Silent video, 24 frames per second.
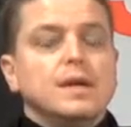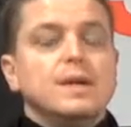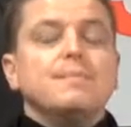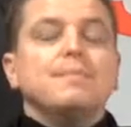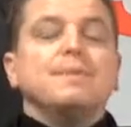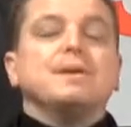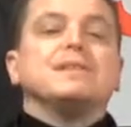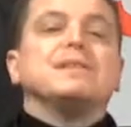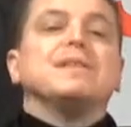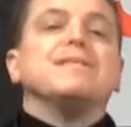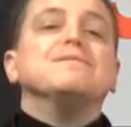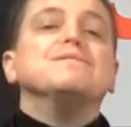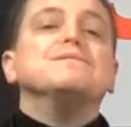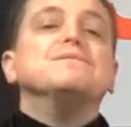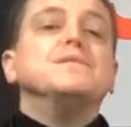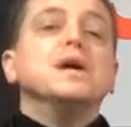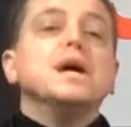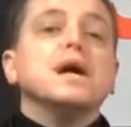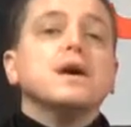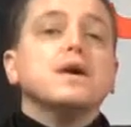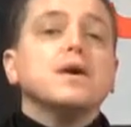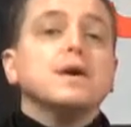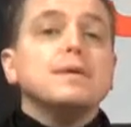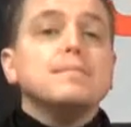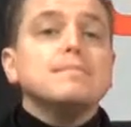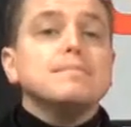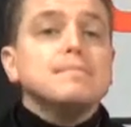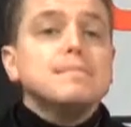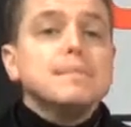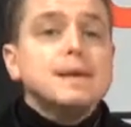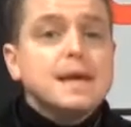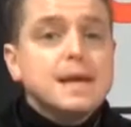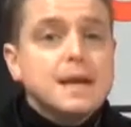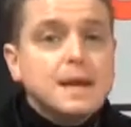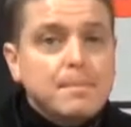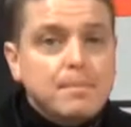But at the very
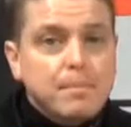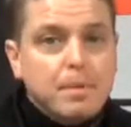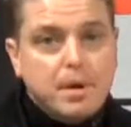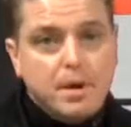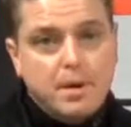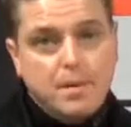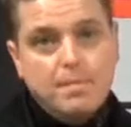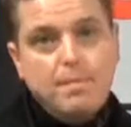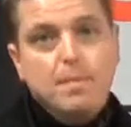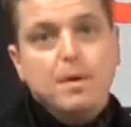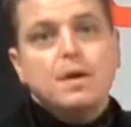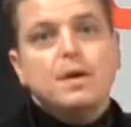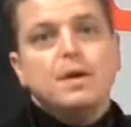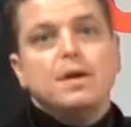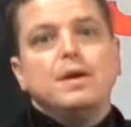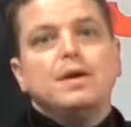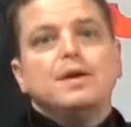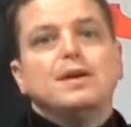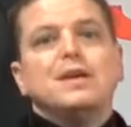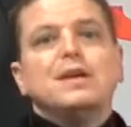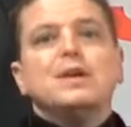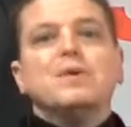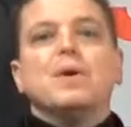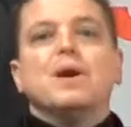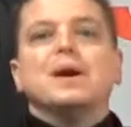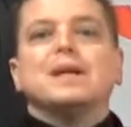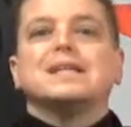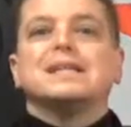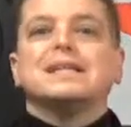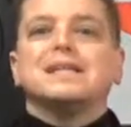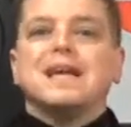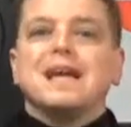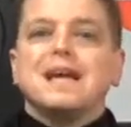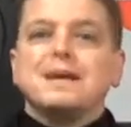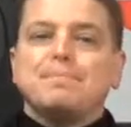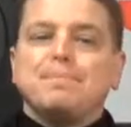minimum, you want it to
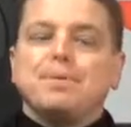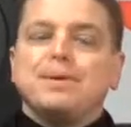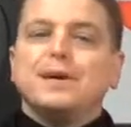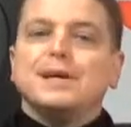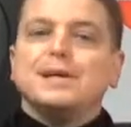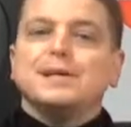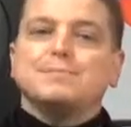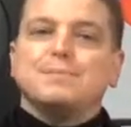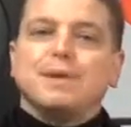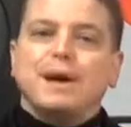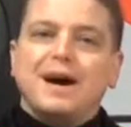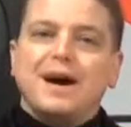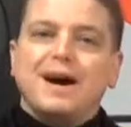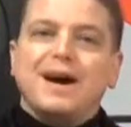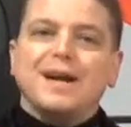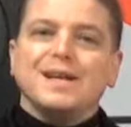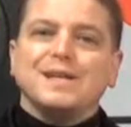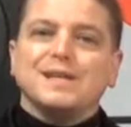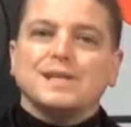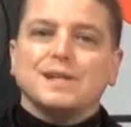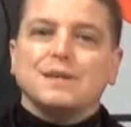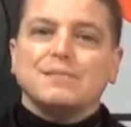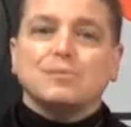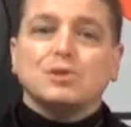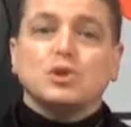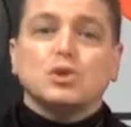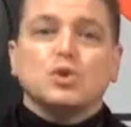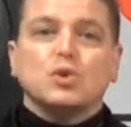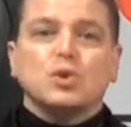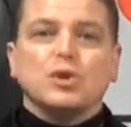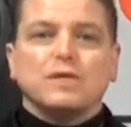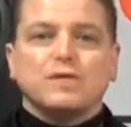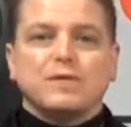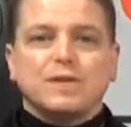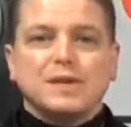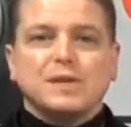take place behind some
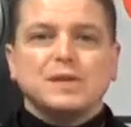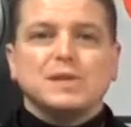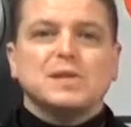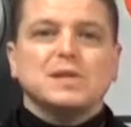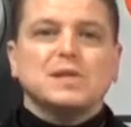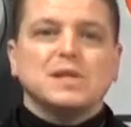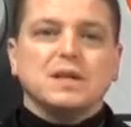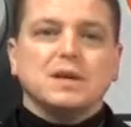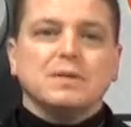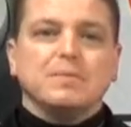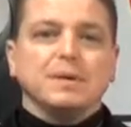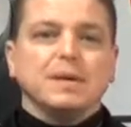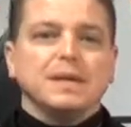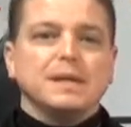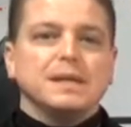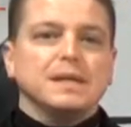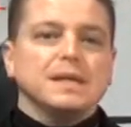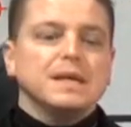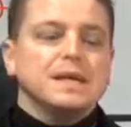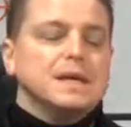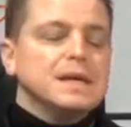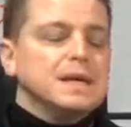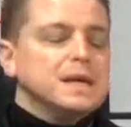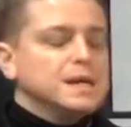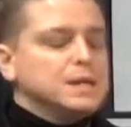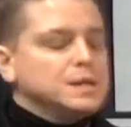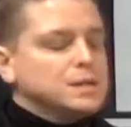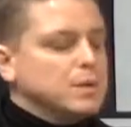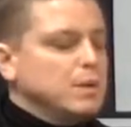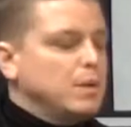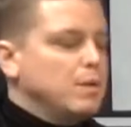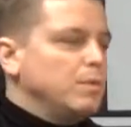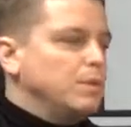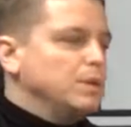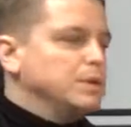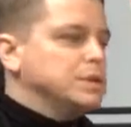sort of concealment. So
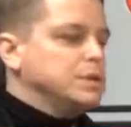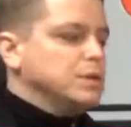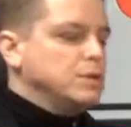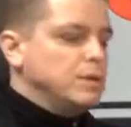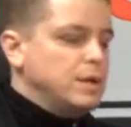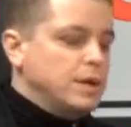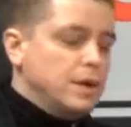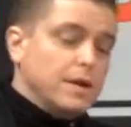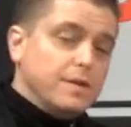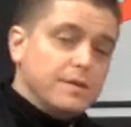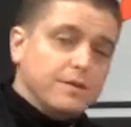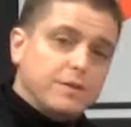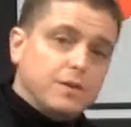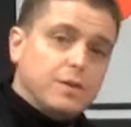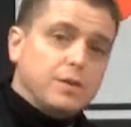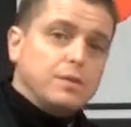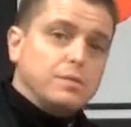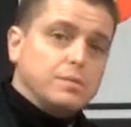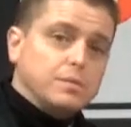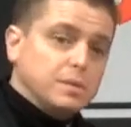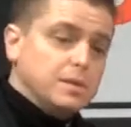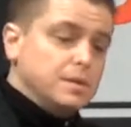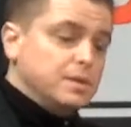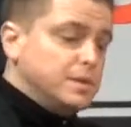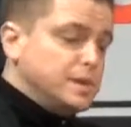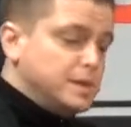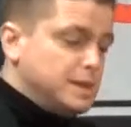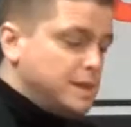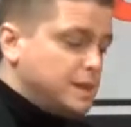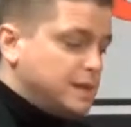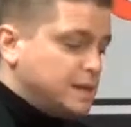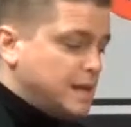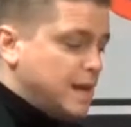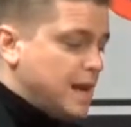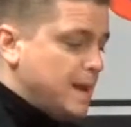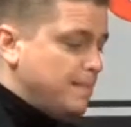what we'll do here for this
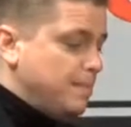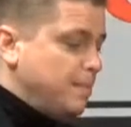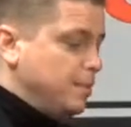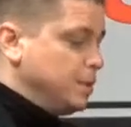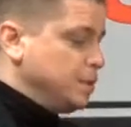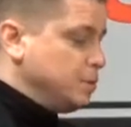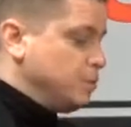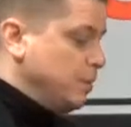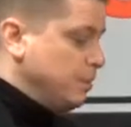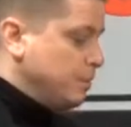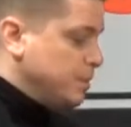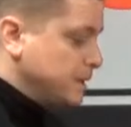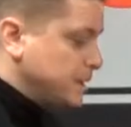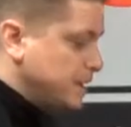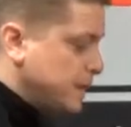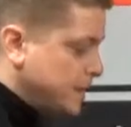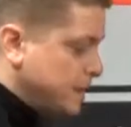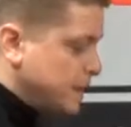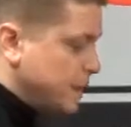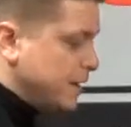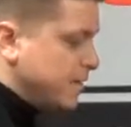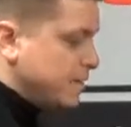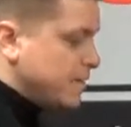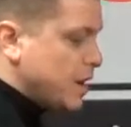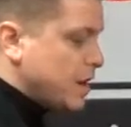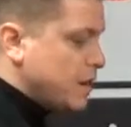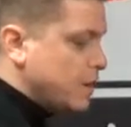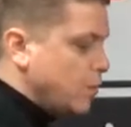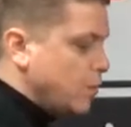example is we'll pretend that I've got a